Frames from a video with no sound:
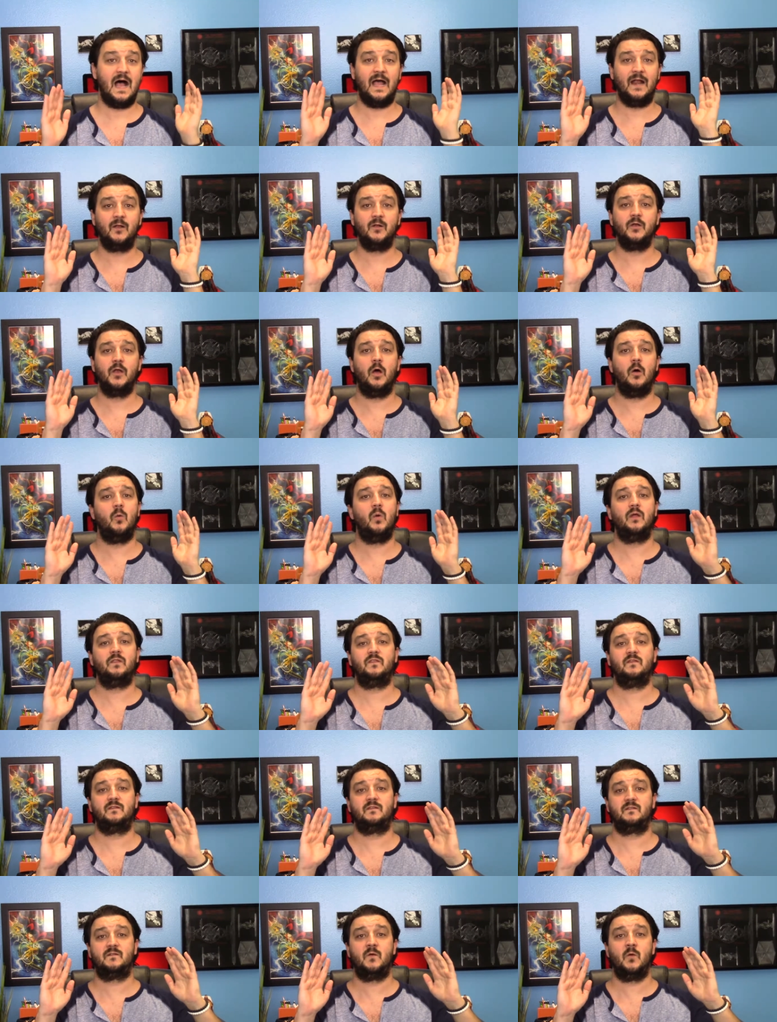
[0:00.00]
I don't know what
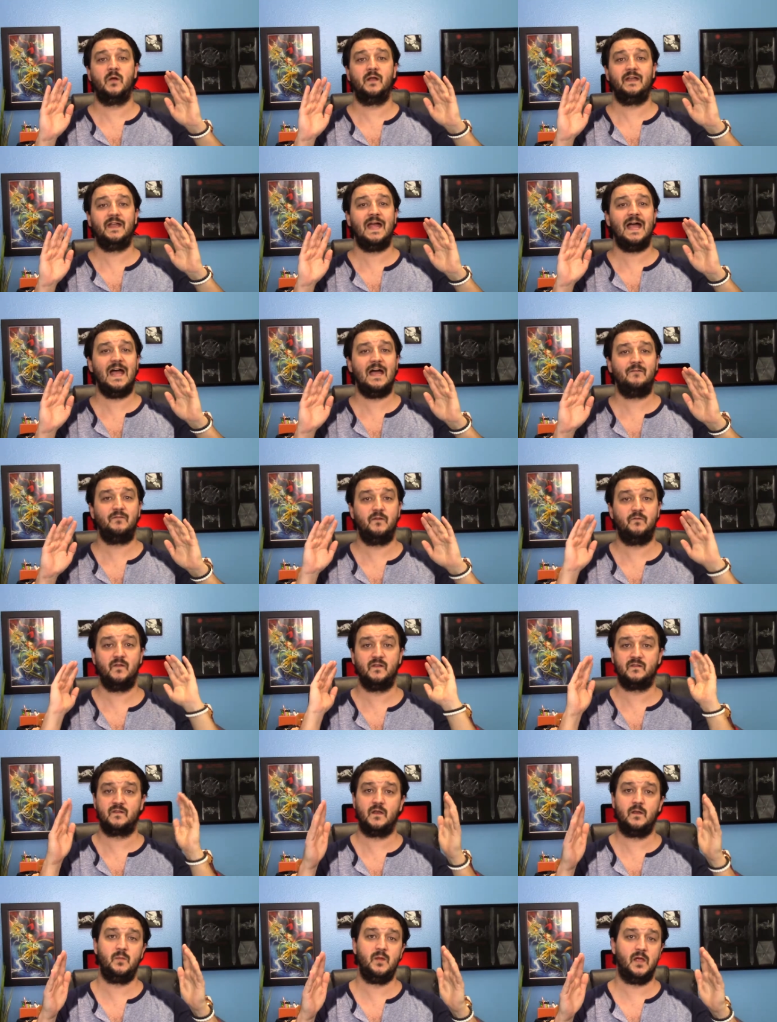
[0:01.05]
this is going to have, if
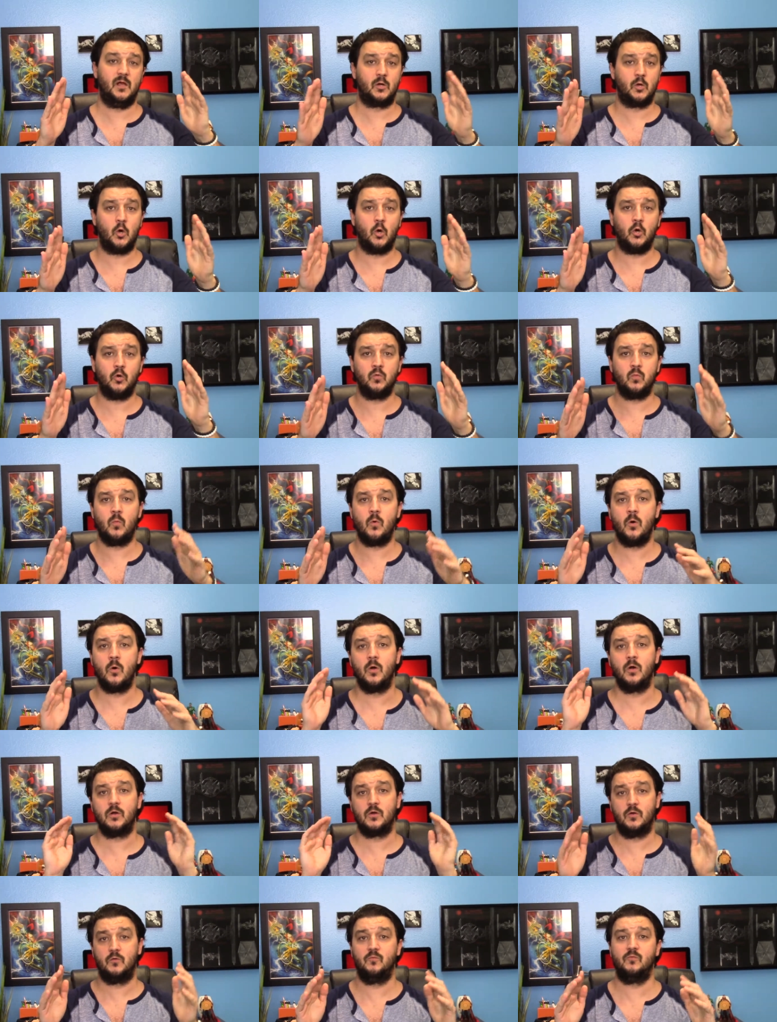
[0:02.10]
it's going to be a Cold
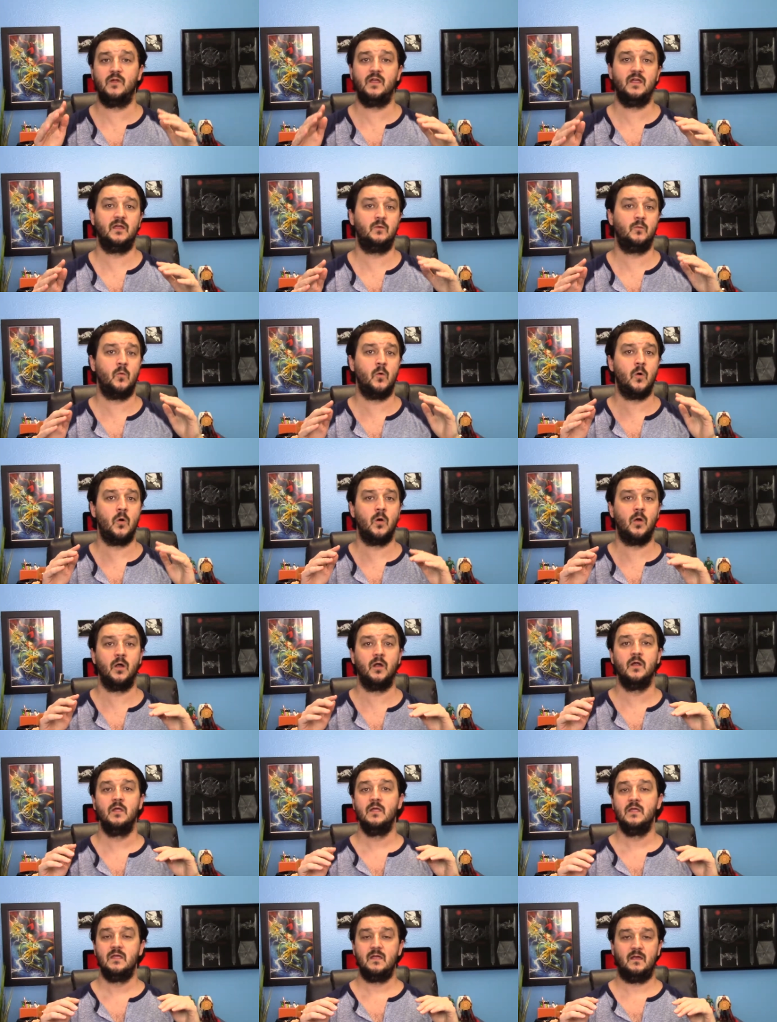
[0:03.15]
War, Korean
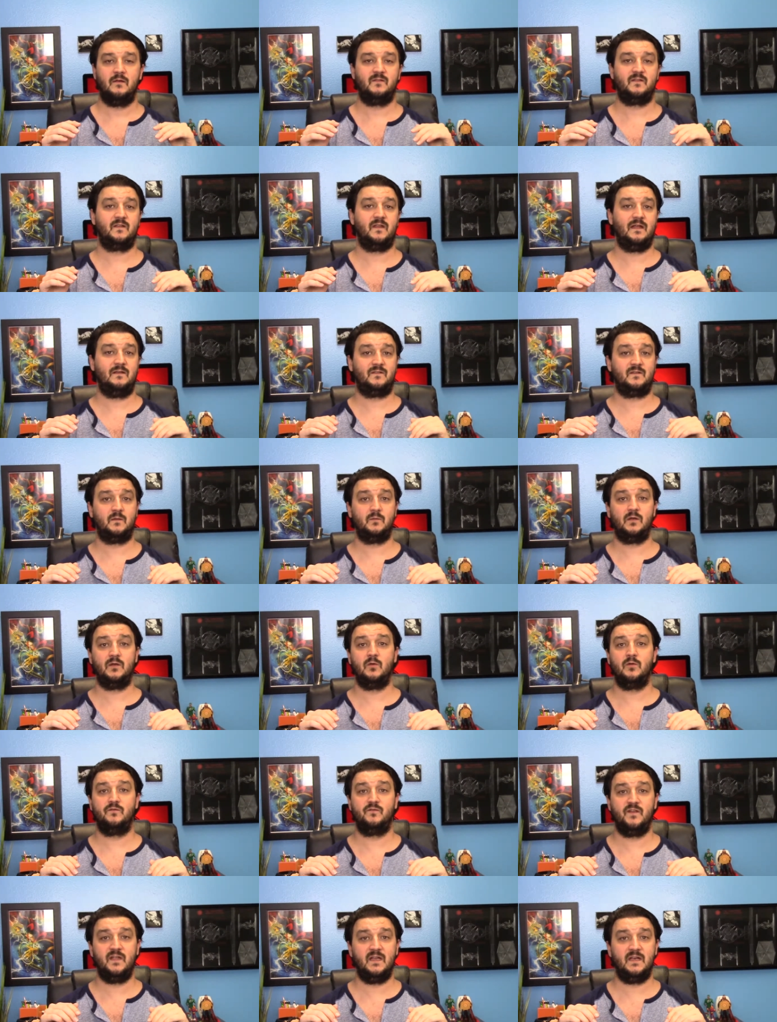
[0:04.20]
War, if it's going to have something to do
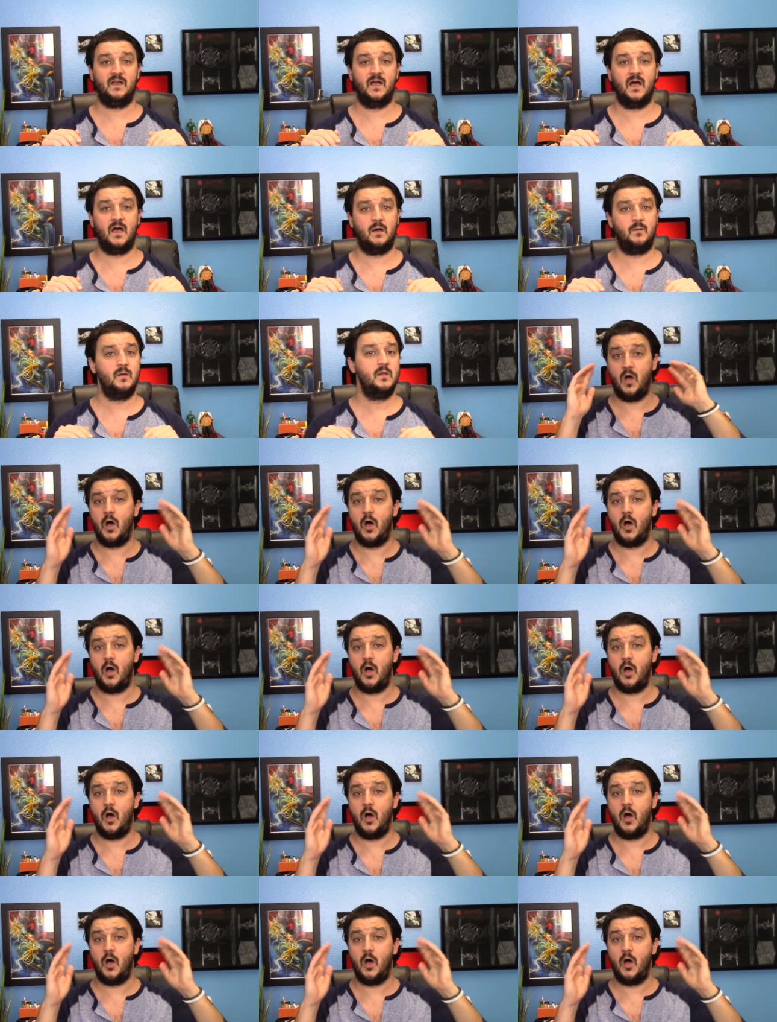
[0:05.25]
with Vietnam.